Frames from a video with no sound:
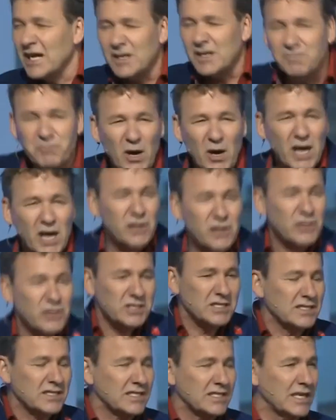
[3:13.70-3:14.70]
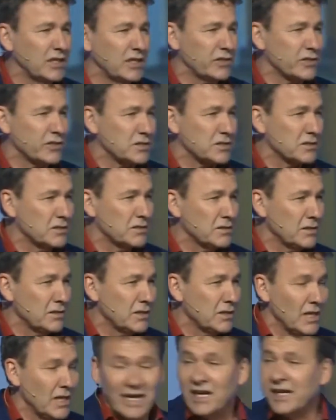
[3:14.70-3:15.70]
buyers and sellers.
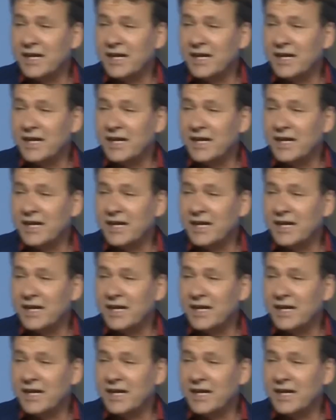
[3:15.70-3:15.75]
And I can